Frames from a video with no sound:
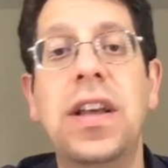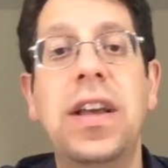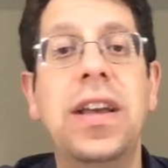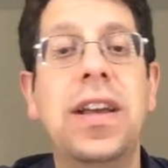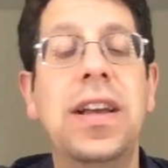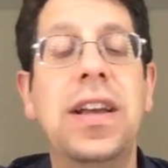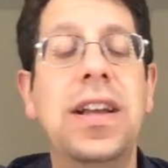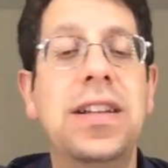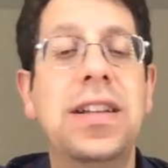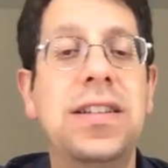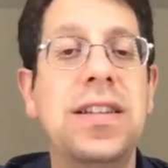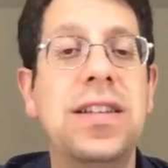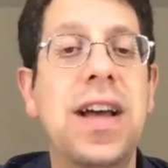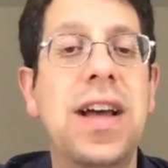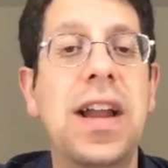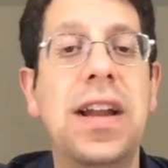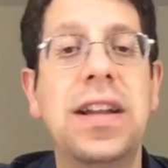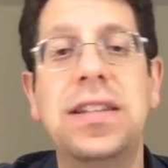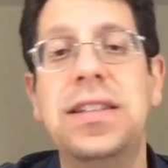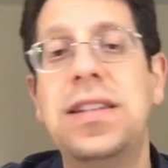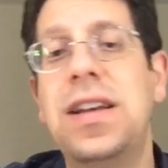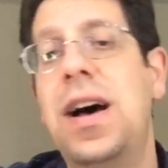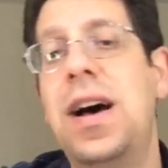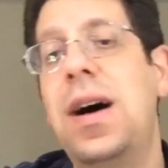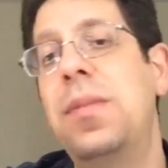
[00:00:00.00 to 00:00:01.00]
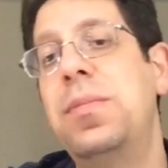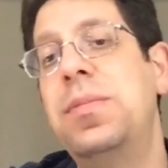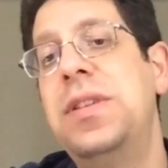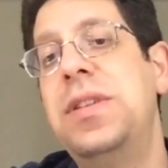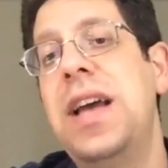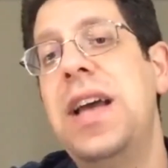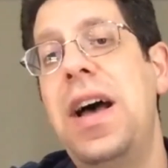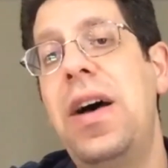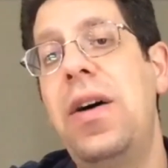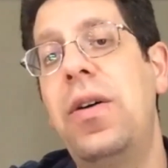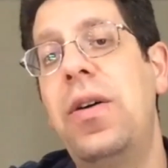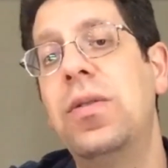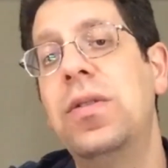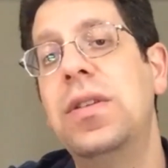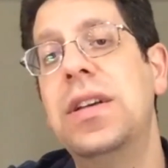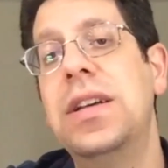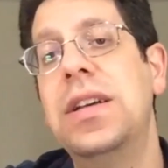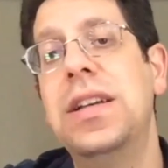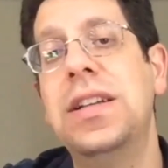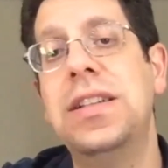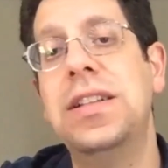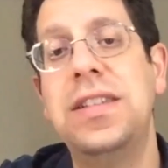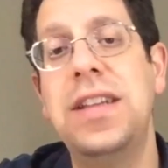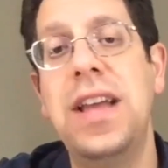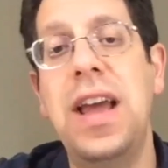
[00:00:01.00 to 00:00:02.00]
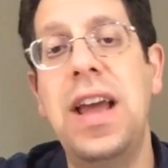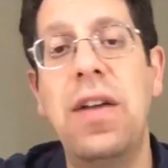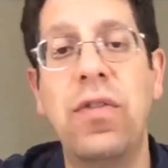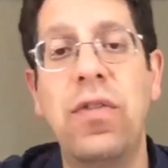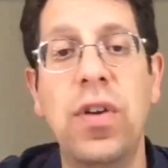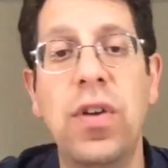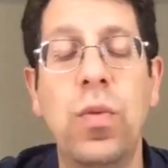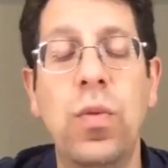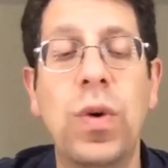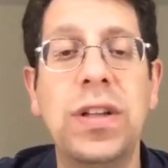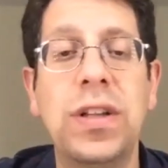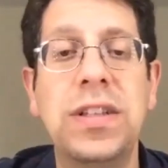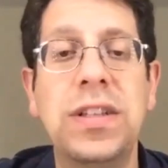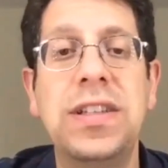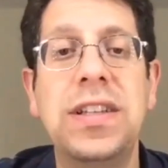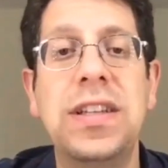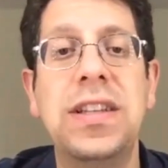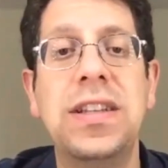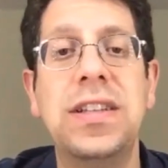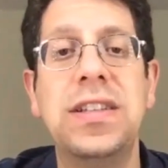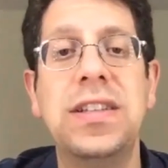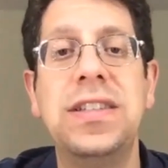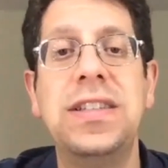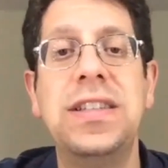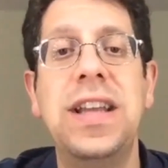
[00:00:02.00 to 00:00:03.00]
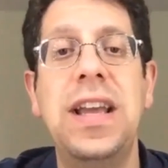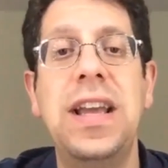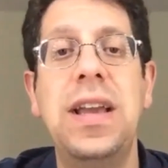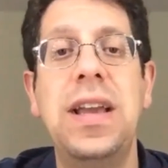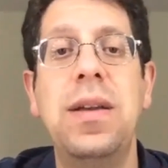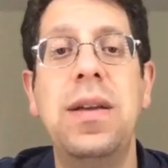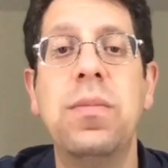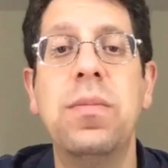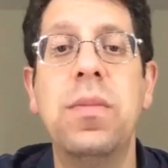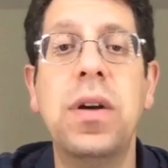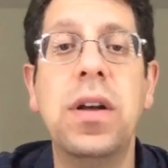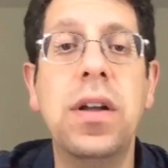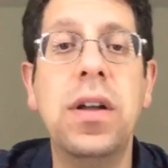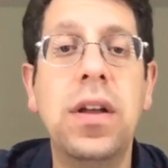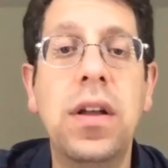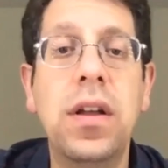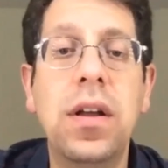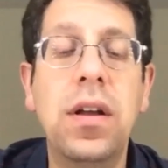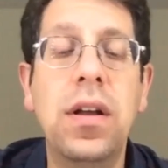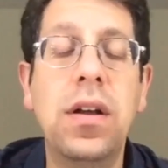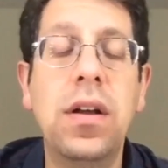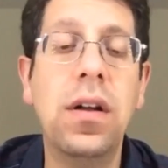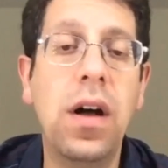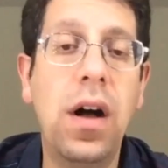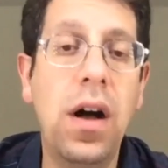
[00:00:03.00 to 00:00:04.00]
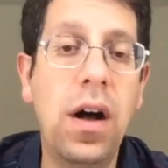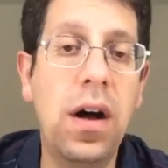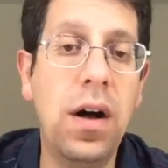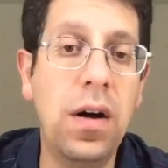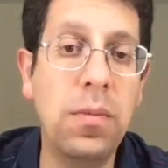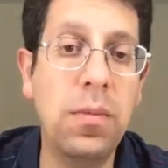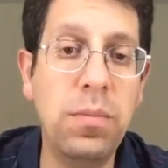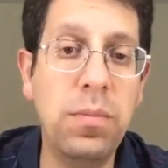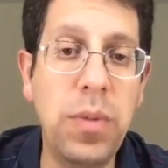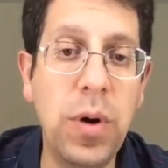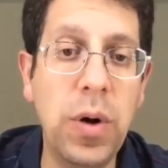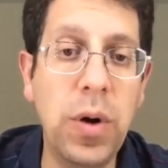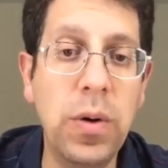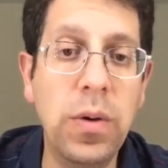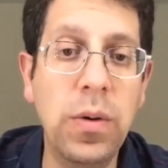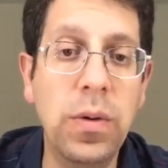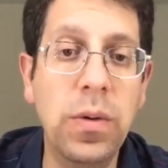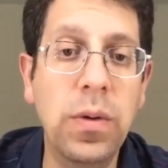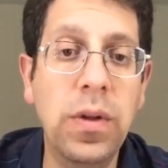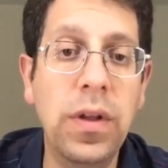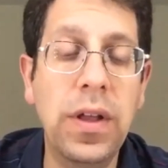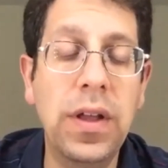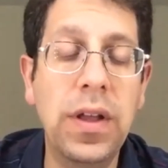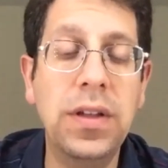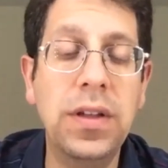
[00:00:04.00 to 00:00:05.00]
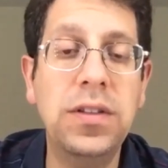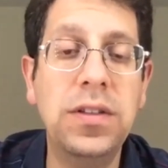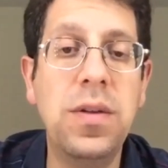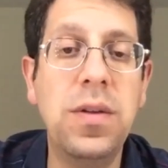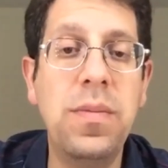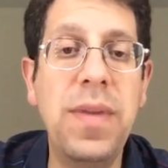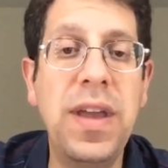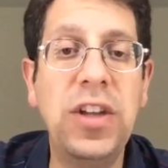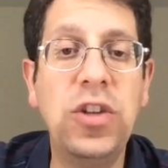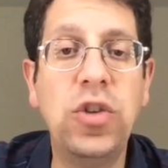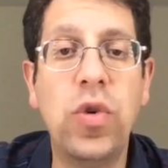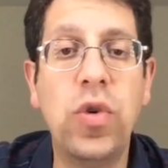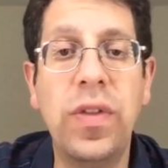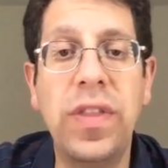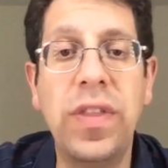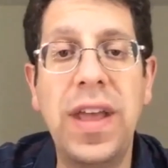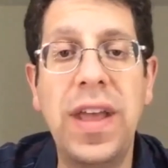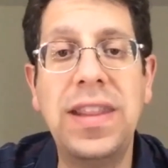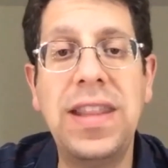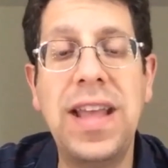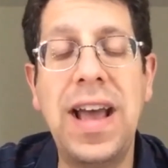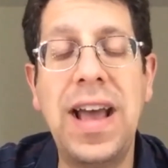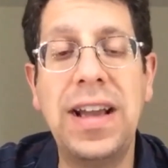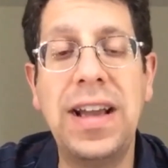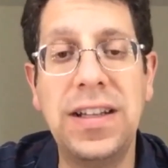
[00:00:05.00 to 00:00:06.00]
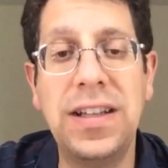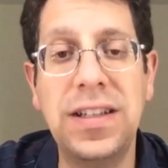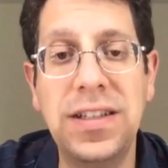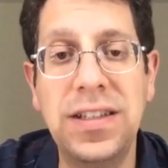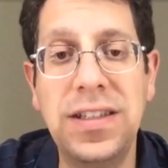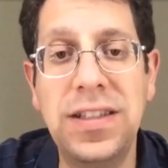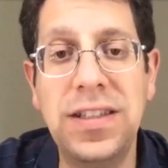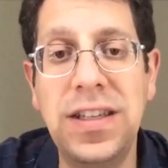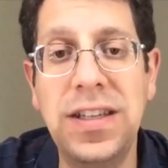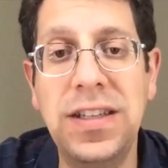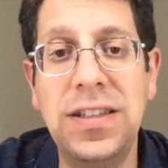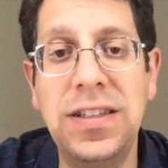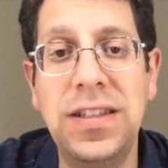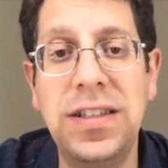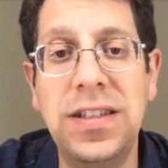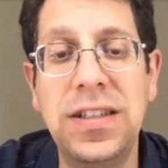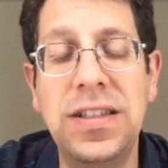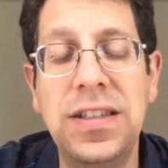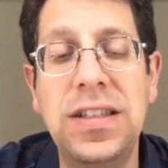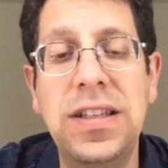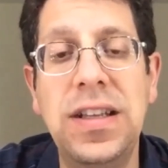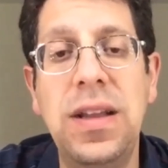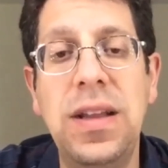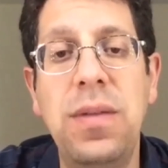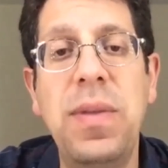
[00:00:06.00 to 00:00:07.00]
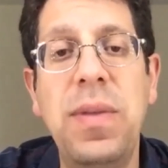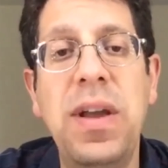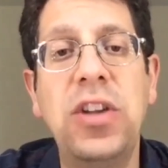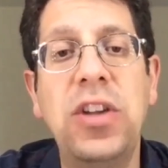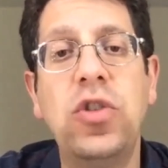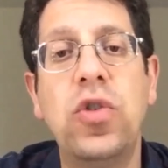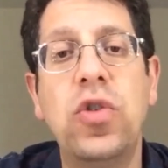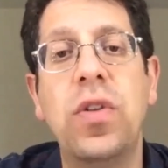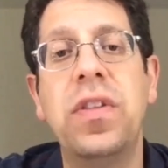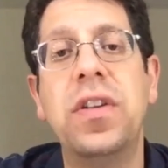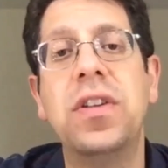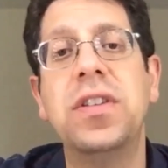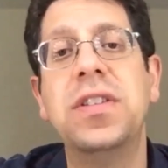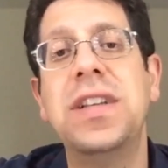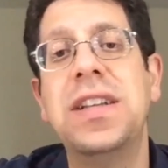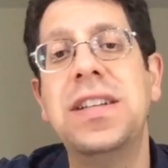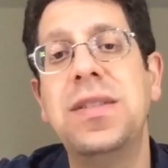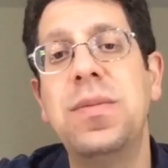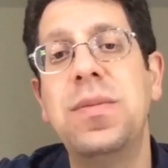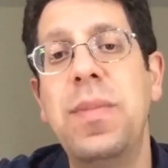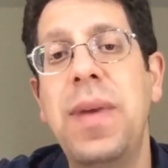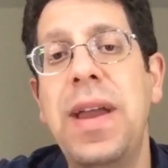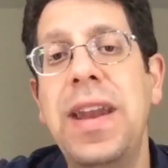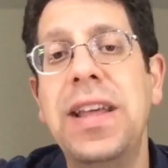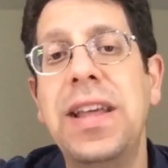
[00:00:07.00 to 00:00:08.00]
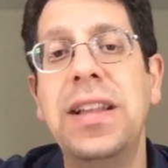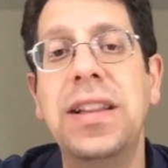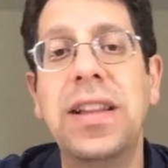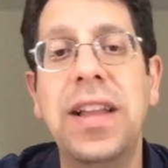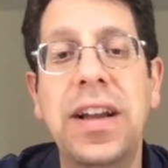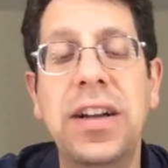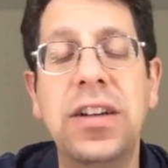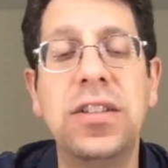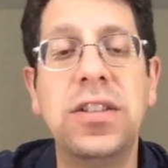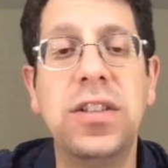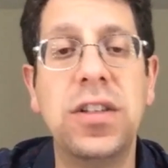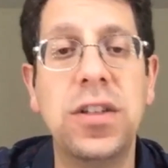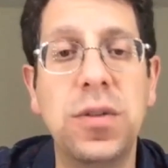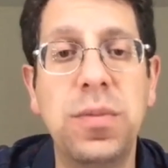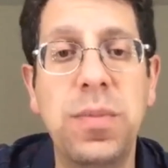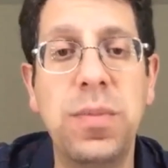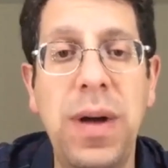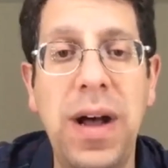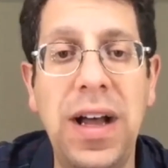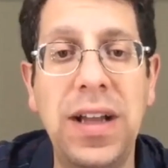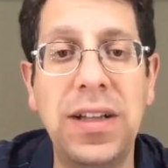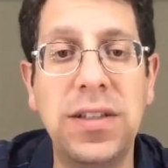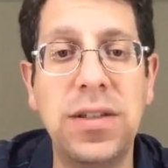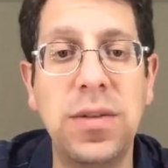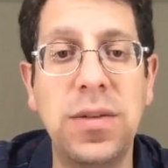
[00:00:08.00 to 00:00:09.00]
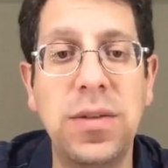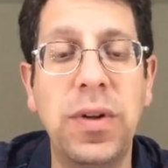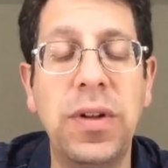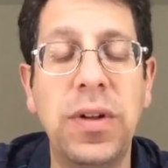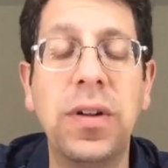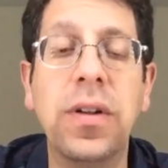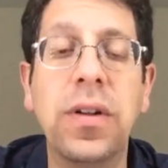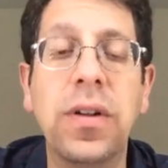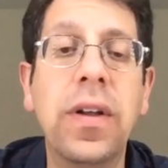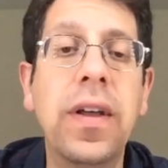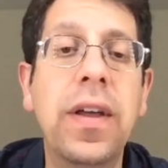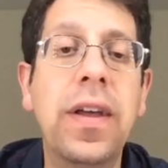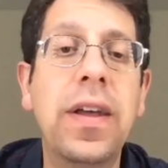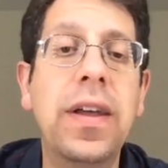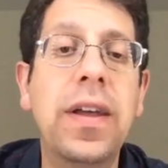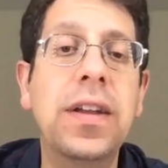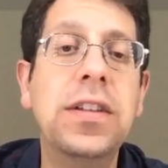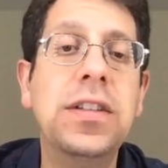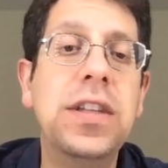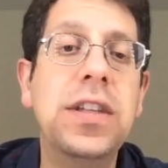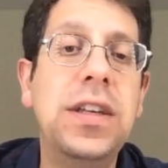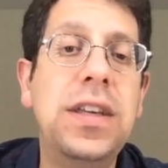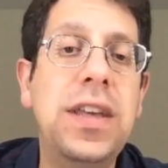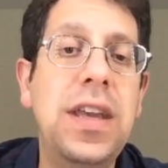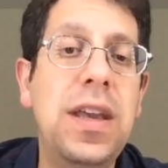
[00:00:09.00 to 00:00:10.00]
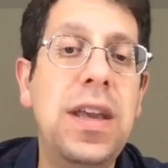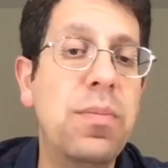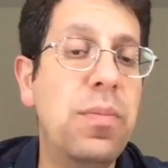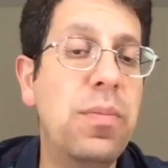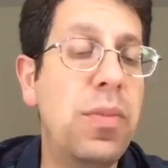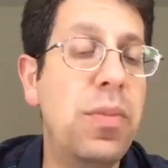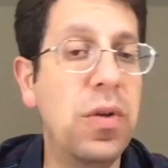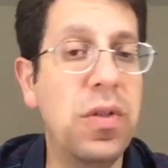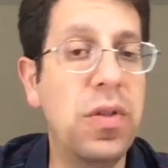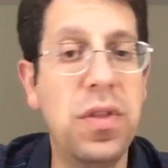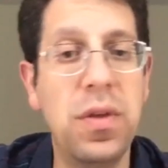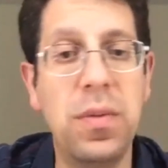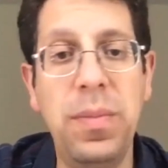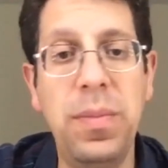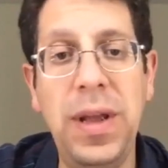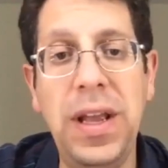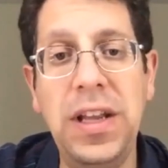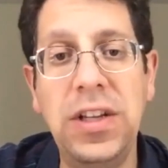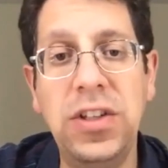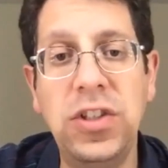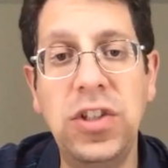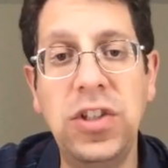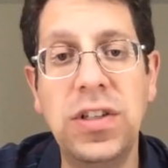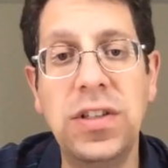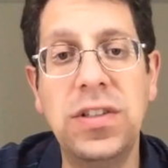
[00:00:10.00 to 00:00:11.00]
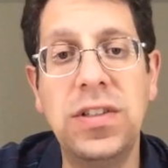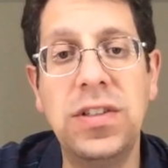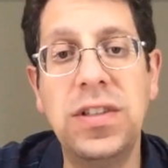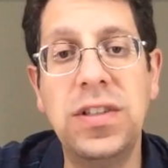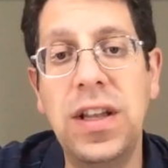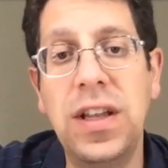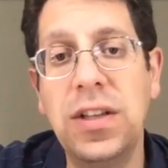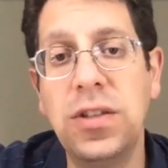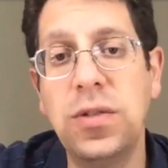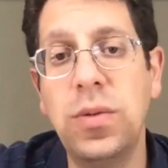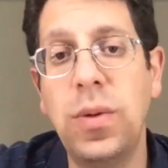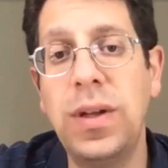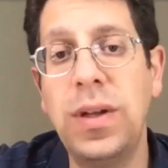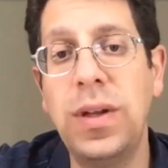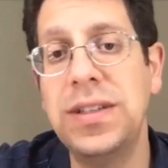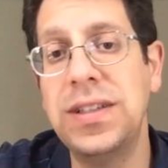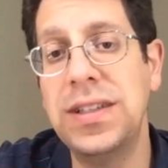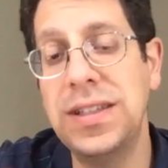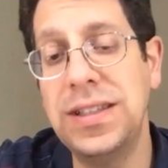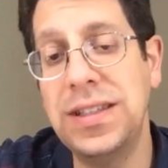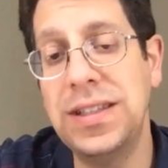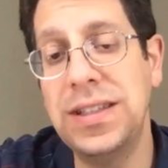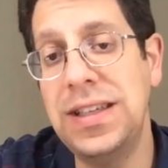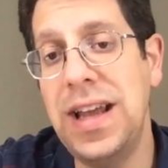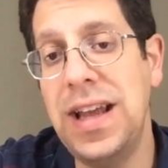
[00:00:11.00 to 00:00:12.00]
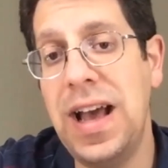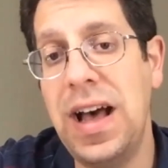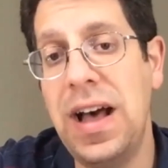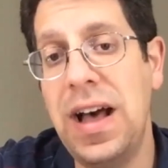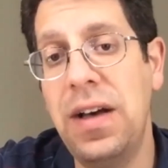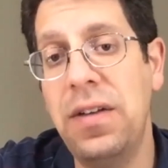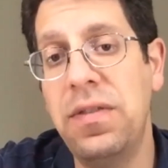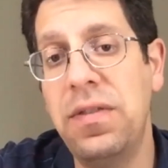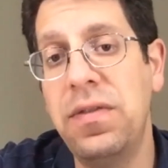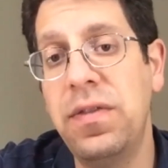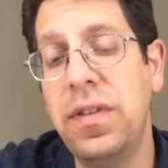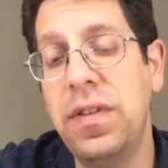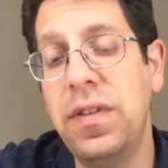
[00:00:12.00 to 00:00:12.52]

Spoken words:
it's not a top down, it's everyone's in the same boat to make sure that consistency and make sure there's as many layers as possible to keep both the patients as well as the staff